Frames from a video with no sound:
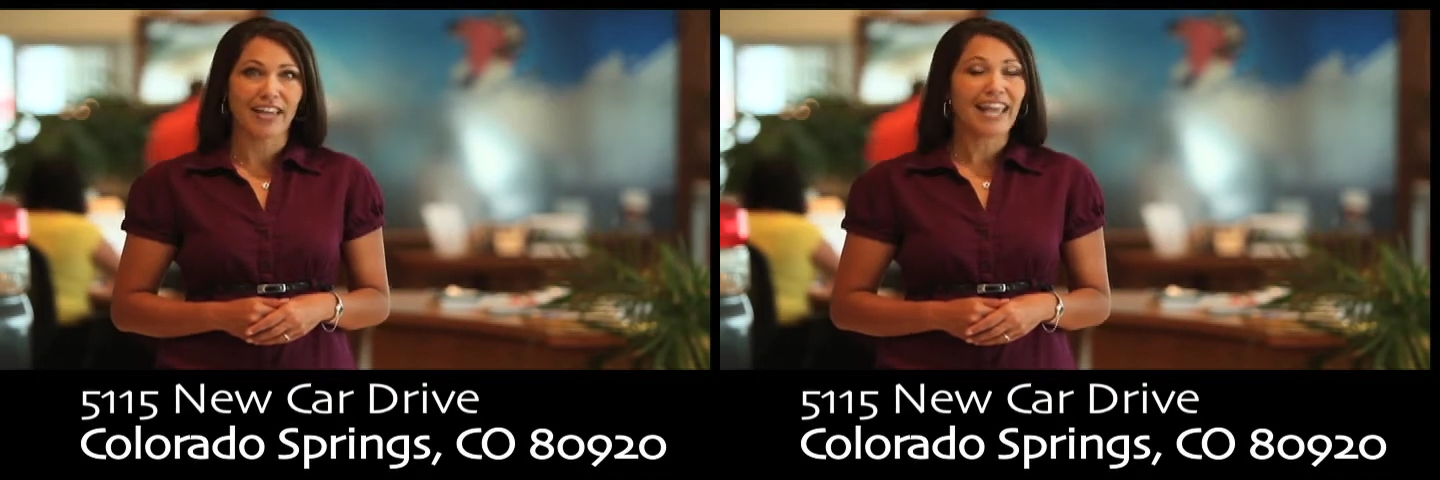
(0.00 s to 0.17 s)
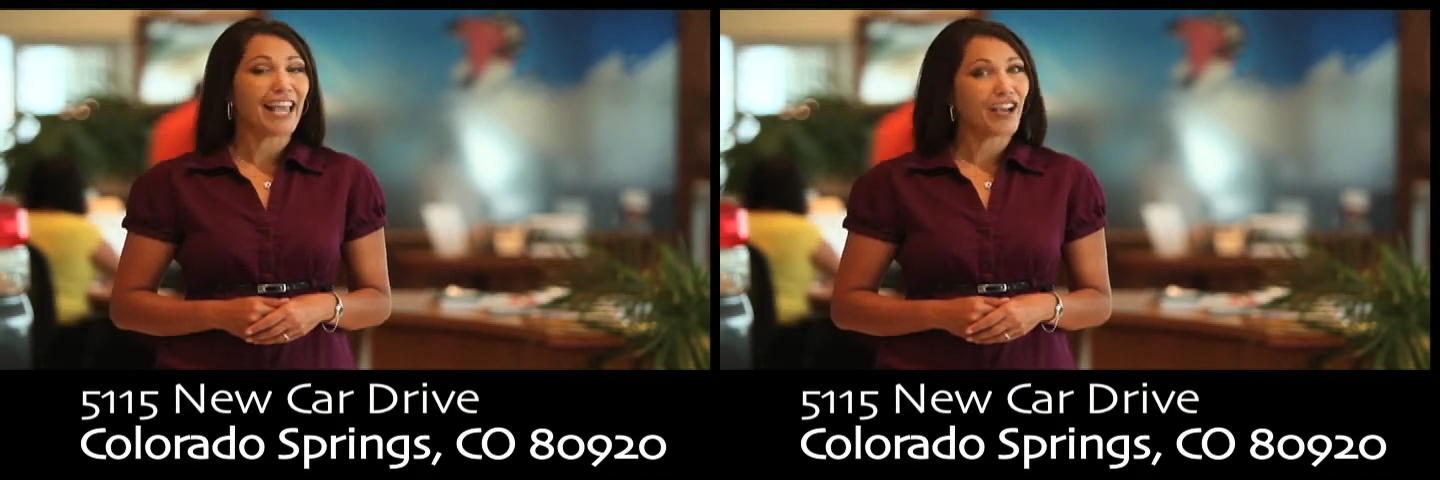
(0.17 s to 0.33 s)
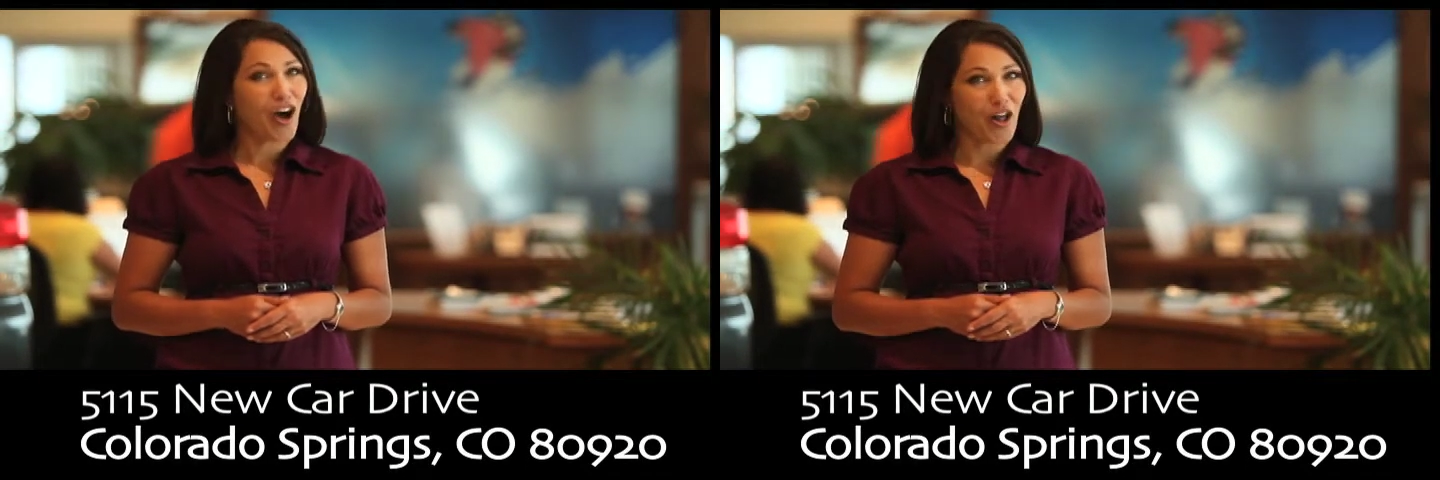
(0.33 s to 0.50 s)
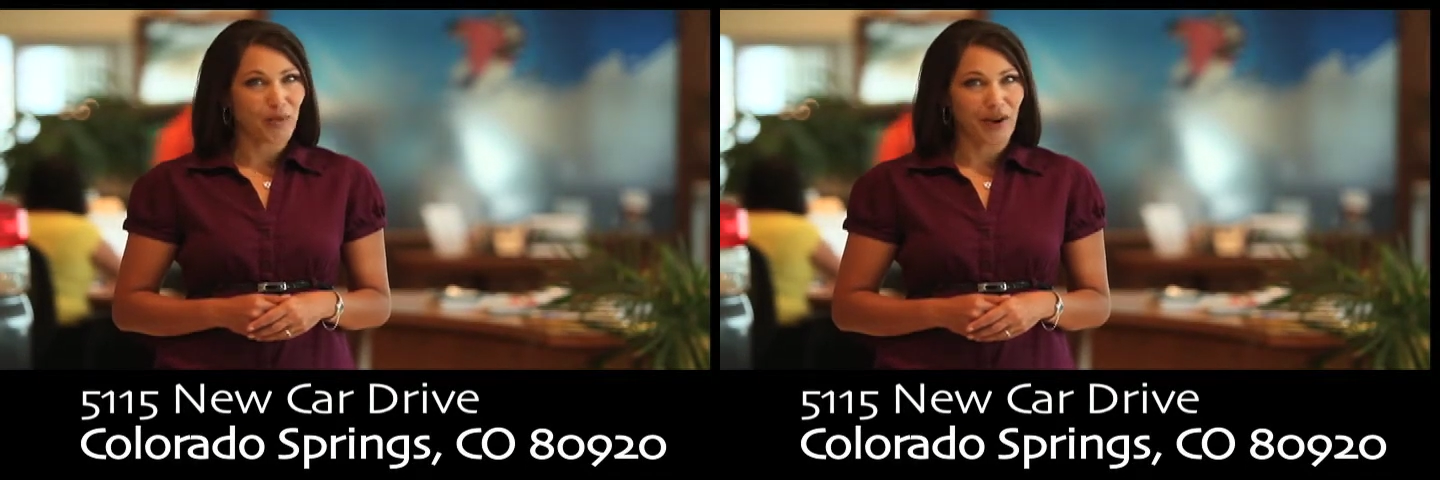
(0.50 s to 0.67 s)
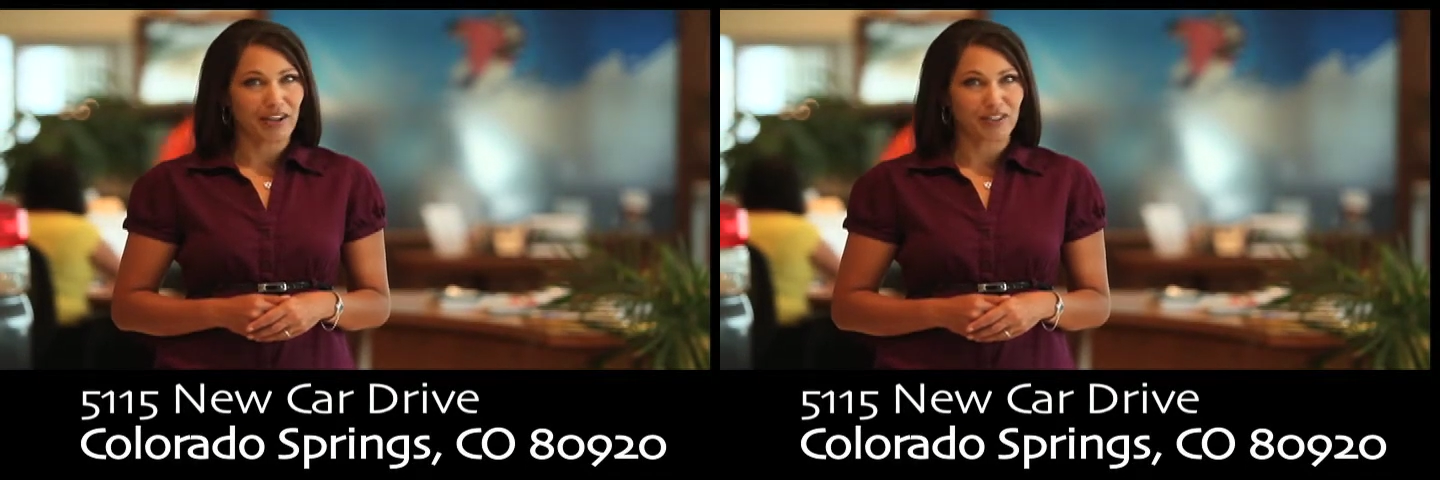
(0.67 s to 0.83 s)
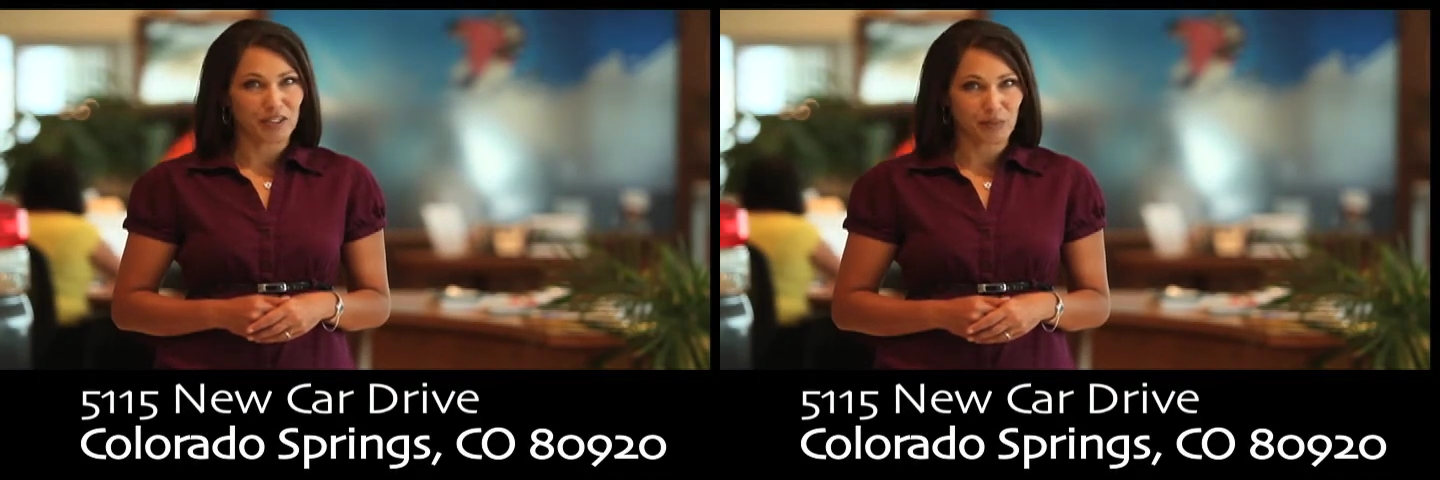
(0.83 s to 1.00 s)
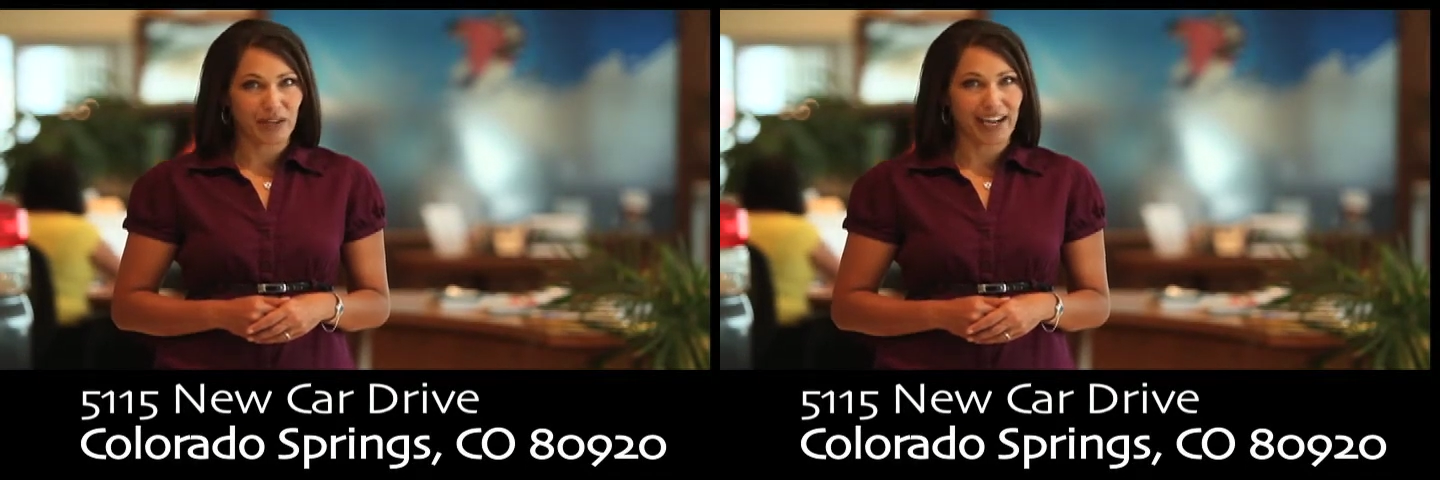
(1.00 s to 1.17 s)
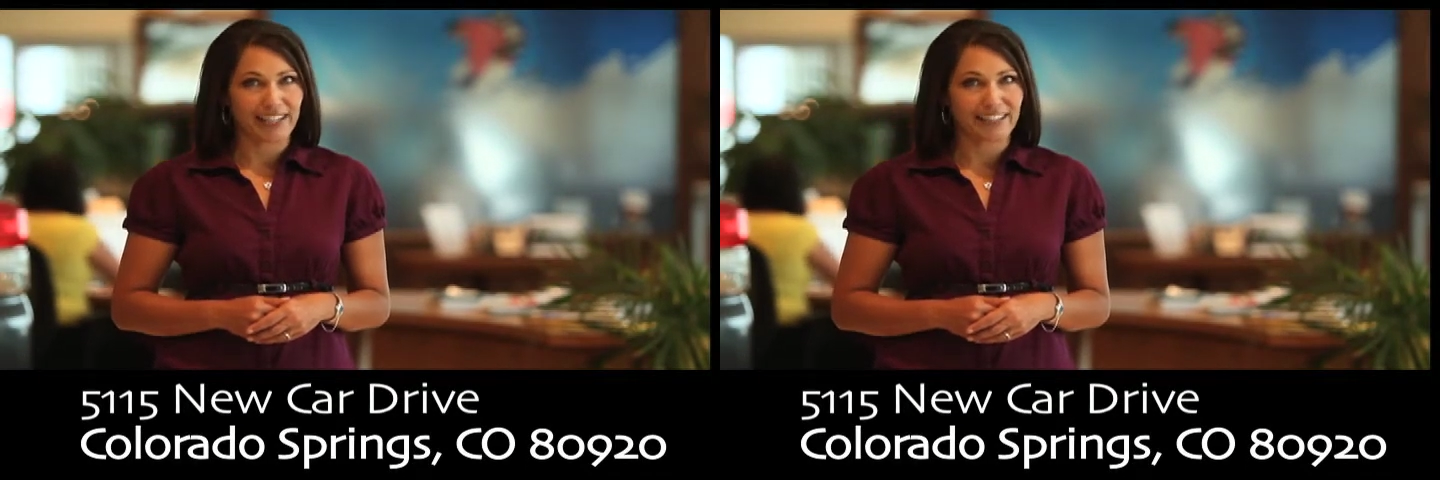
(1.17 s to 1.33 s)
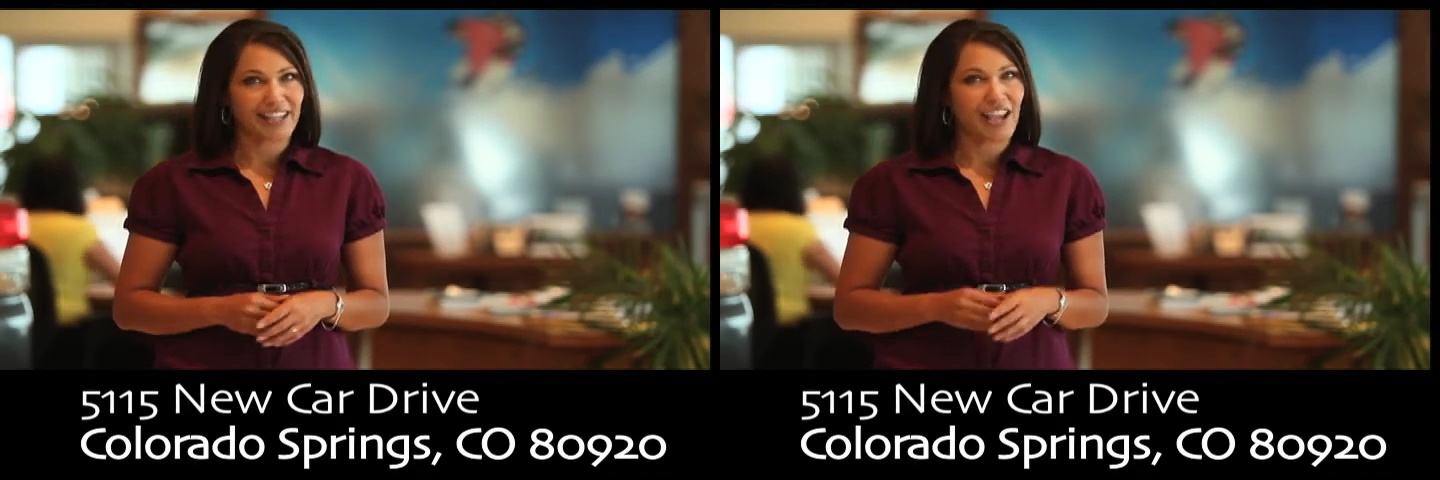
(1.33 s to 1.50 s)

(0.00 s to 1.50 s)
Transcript: in Colorado Springs